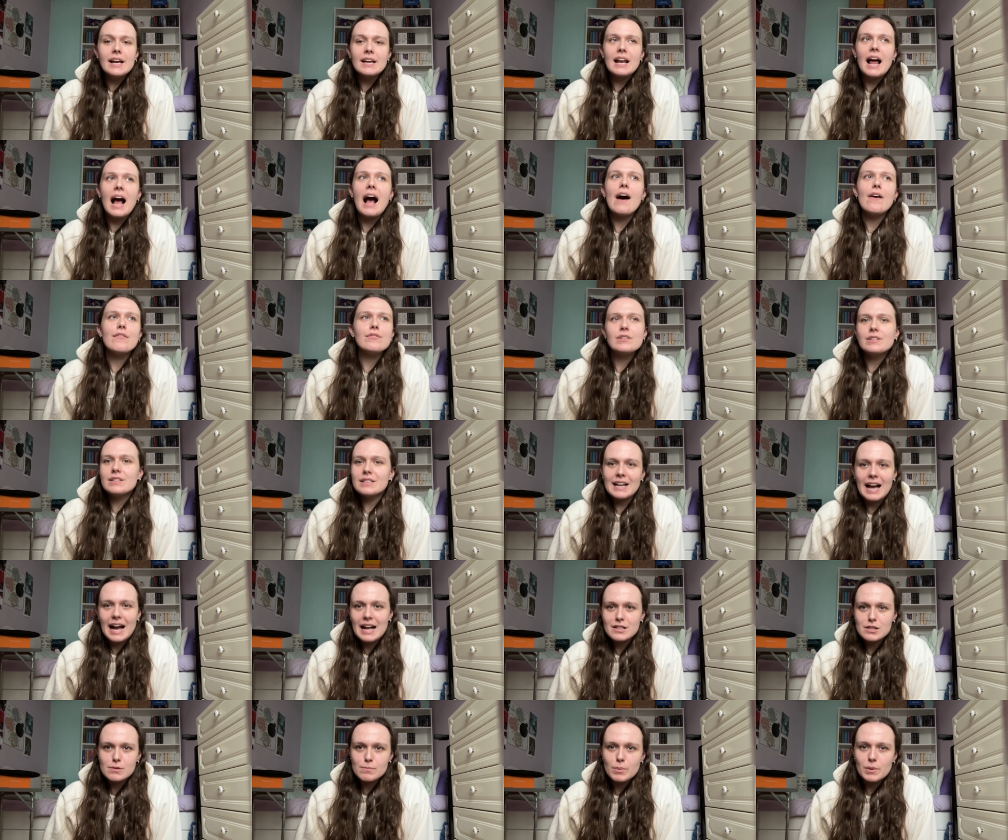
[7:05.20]
and after the
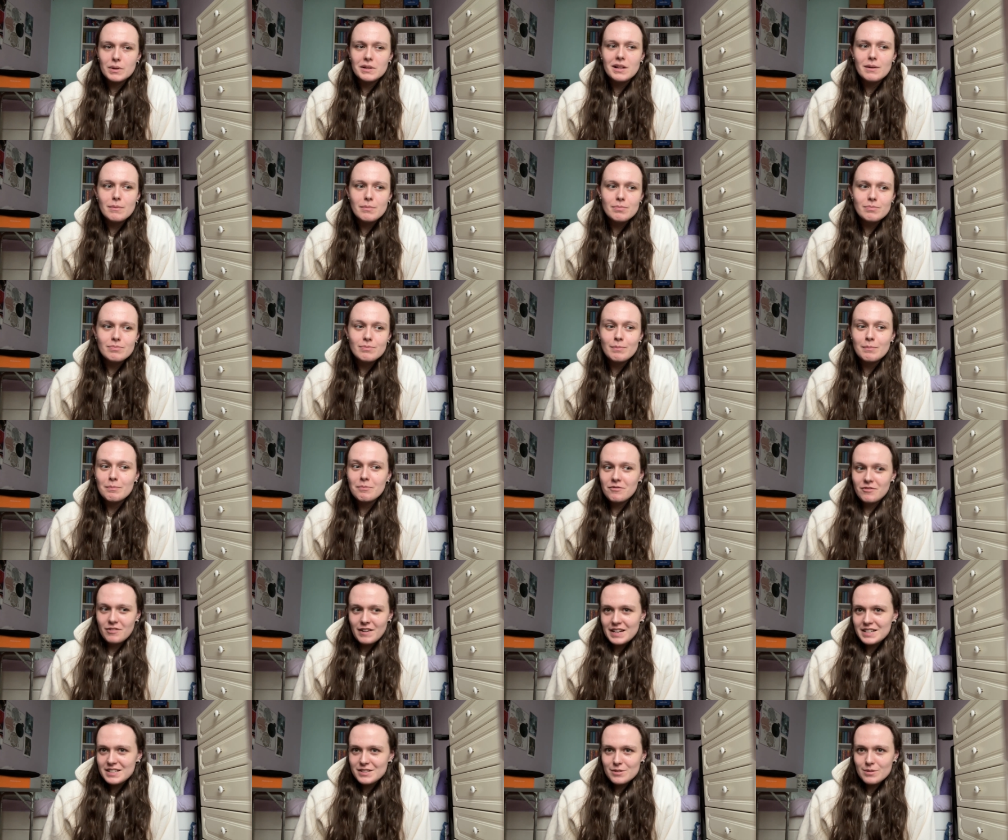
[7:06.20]
Catch Up Book Club
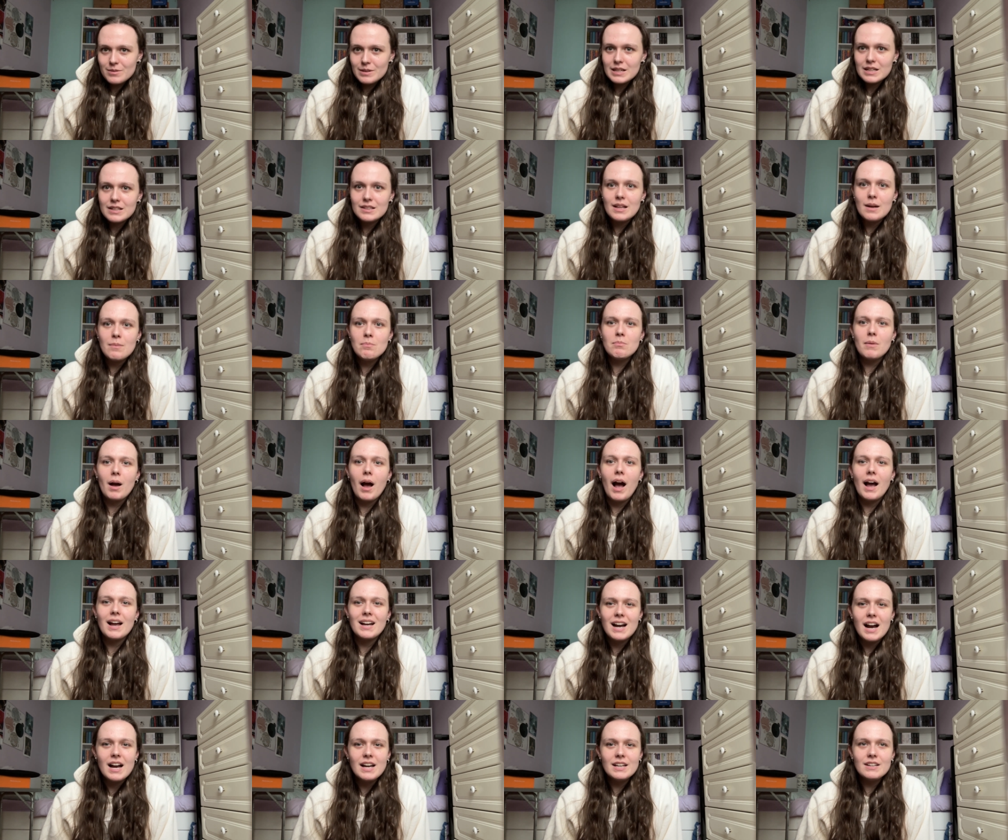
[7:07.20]
finished reading them, I
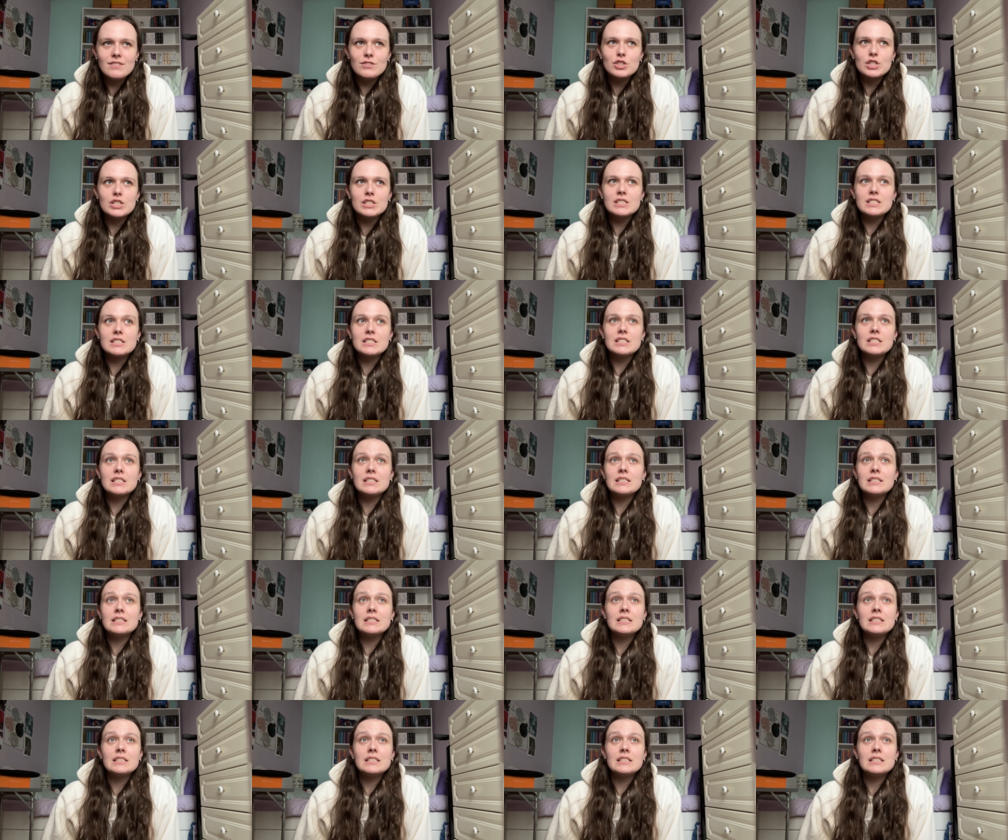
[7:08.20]
kind of just